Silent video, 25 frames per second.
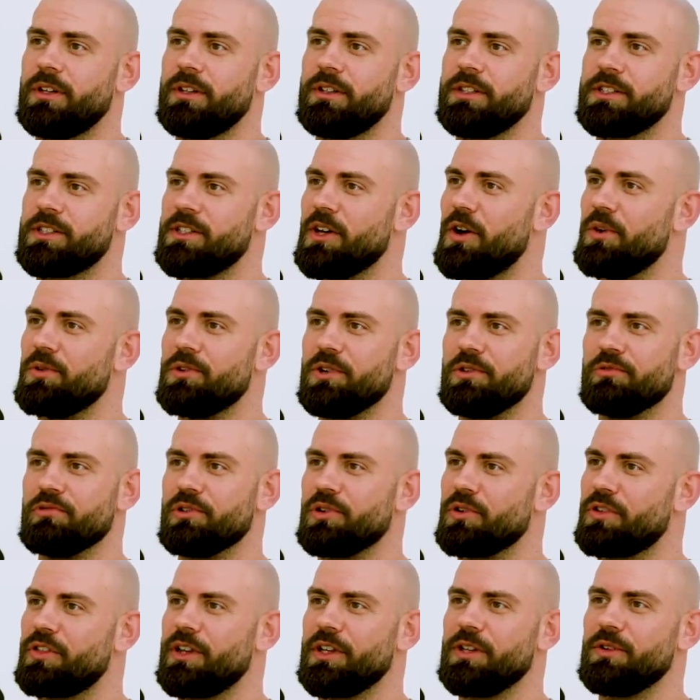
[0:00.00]
It's the only
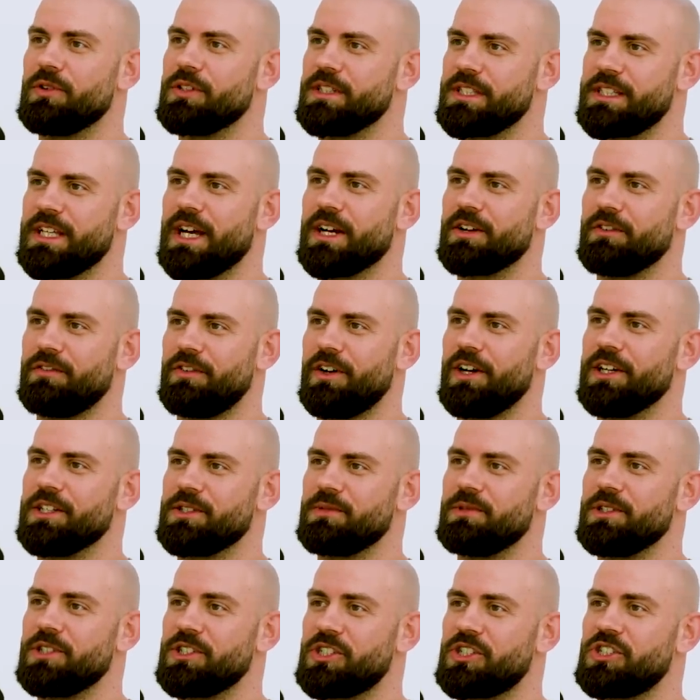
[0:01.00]
real thing you can sacrifice,
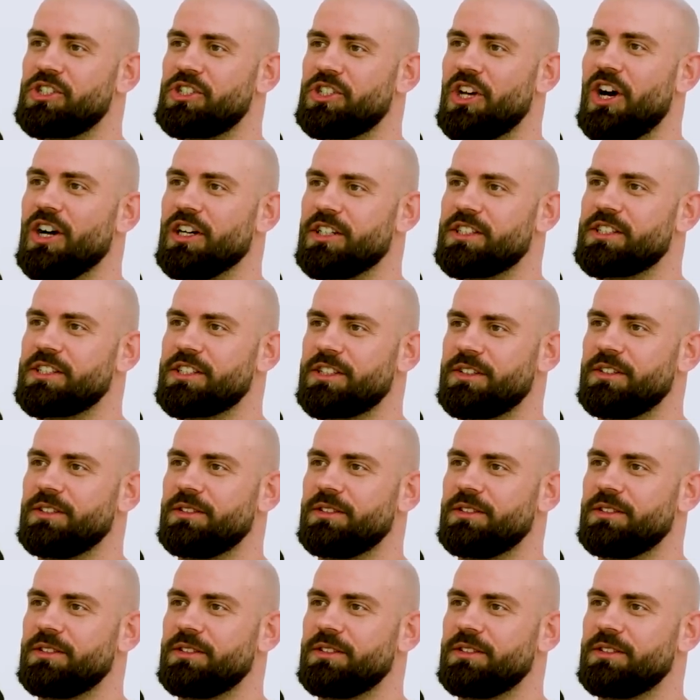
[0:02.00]
which sells. us.